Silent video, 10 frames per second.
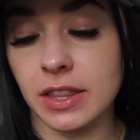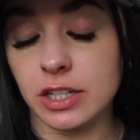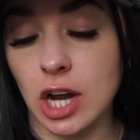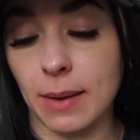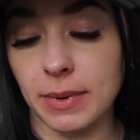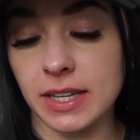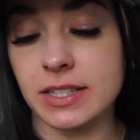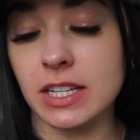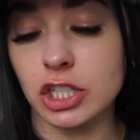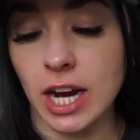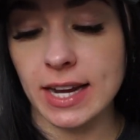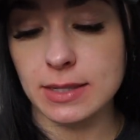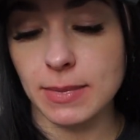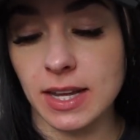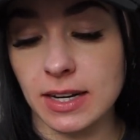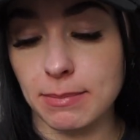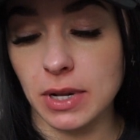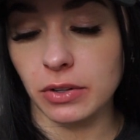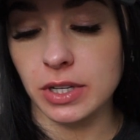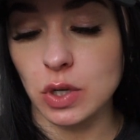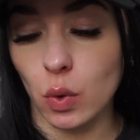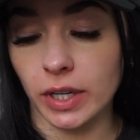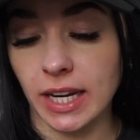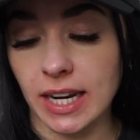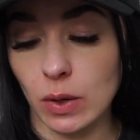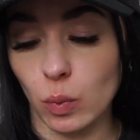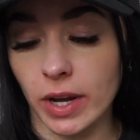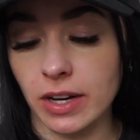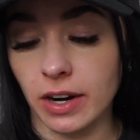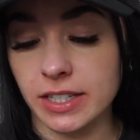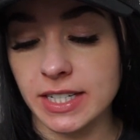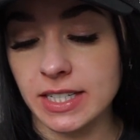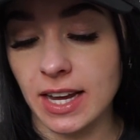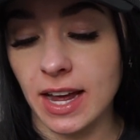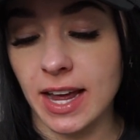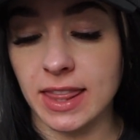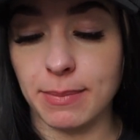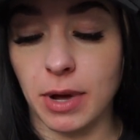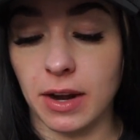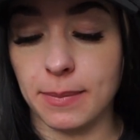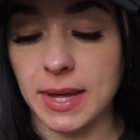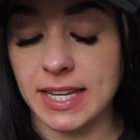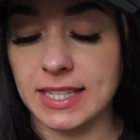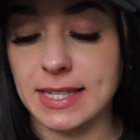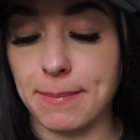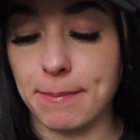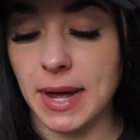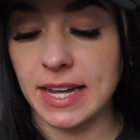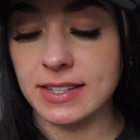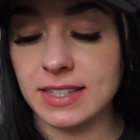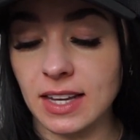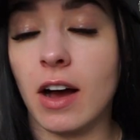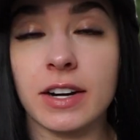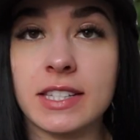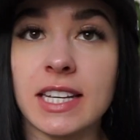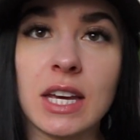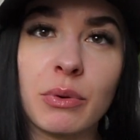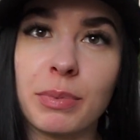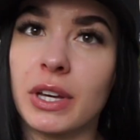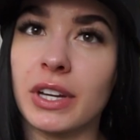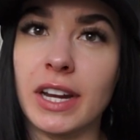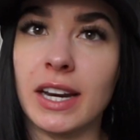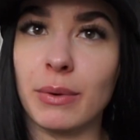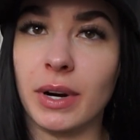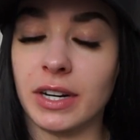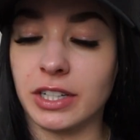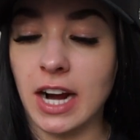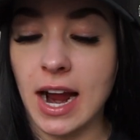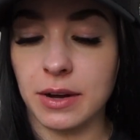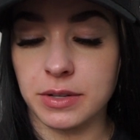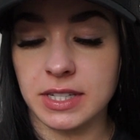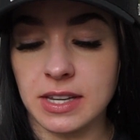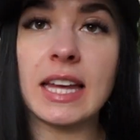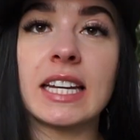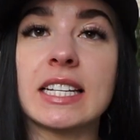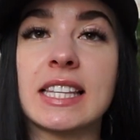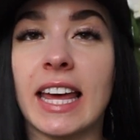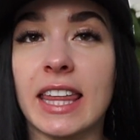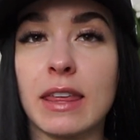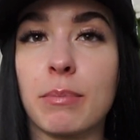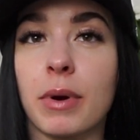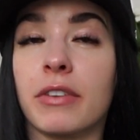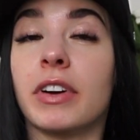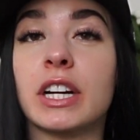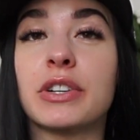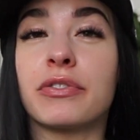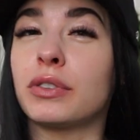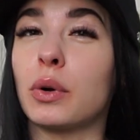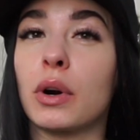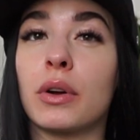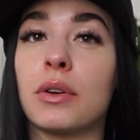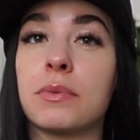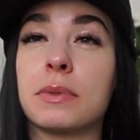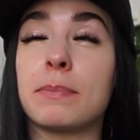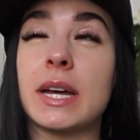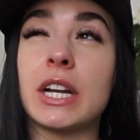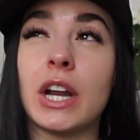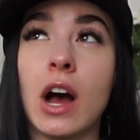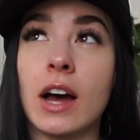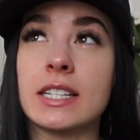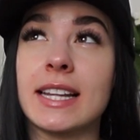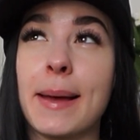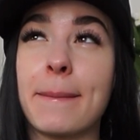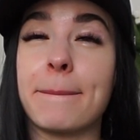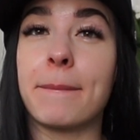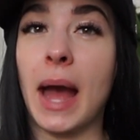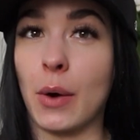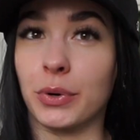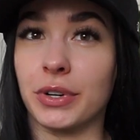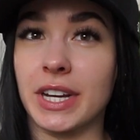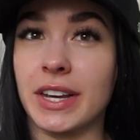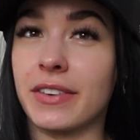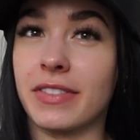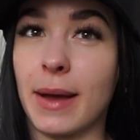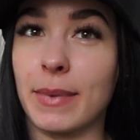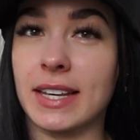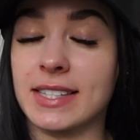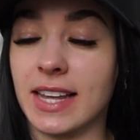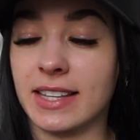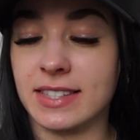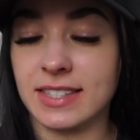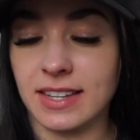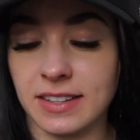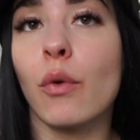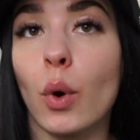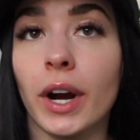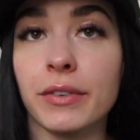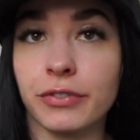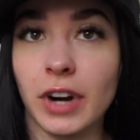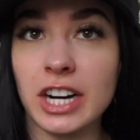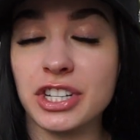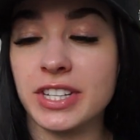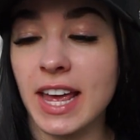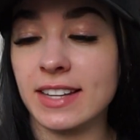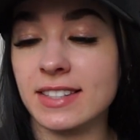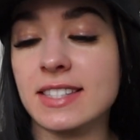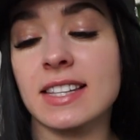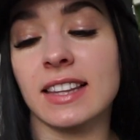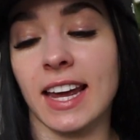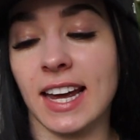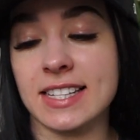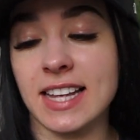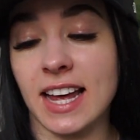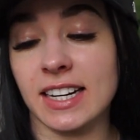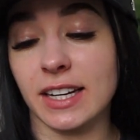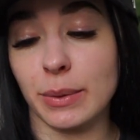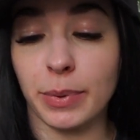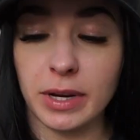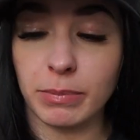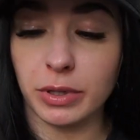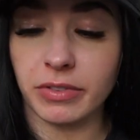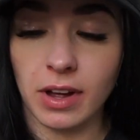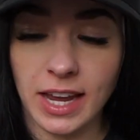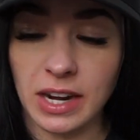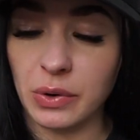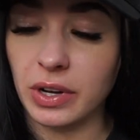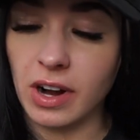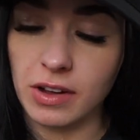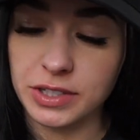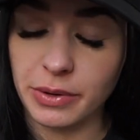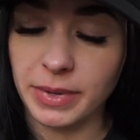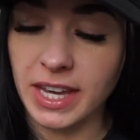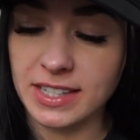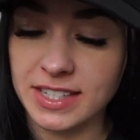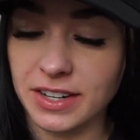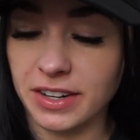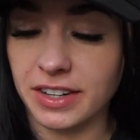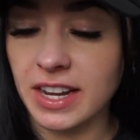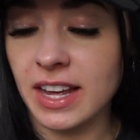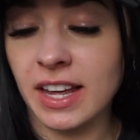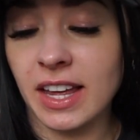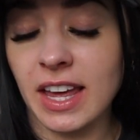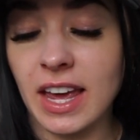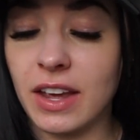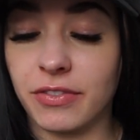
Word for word: the top is jasmine, middle is orchid and white gardenia, and the bottom is musk. Honestly, it would be good anywhere in your house. It is like the perfect floral, but not powdery, if that makes sense. For fresh scents, like I said, Capri Blue Volcano could also be considered a